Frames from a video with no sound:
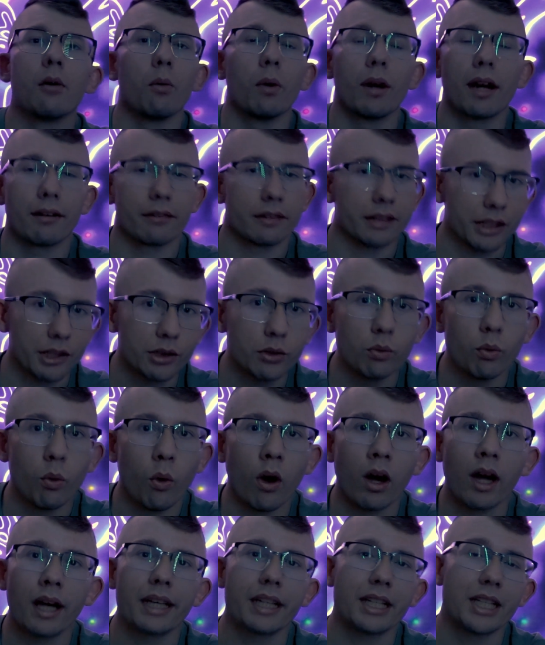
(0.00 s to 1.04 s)
whatever you
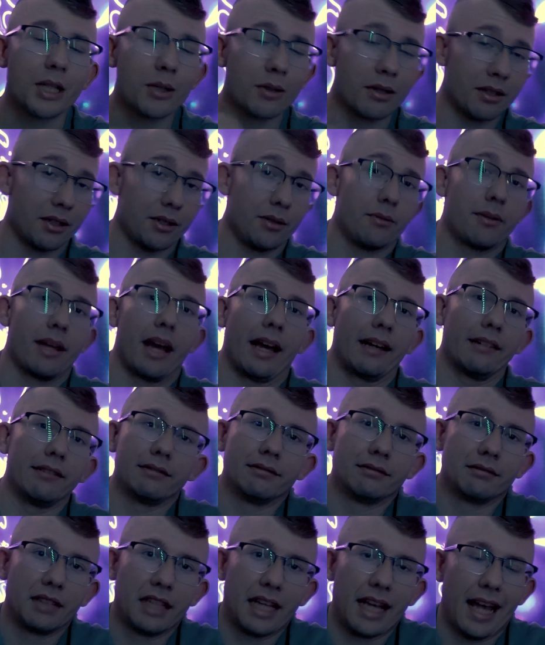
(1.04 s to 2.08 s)
want, you can do that.
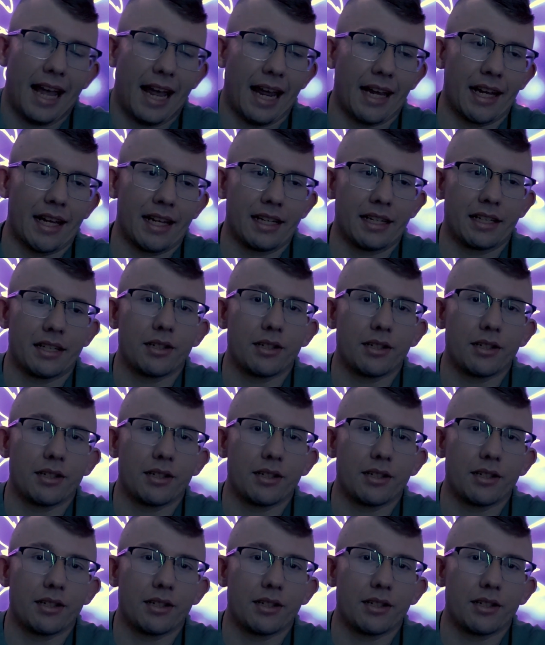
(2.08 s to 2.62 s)
And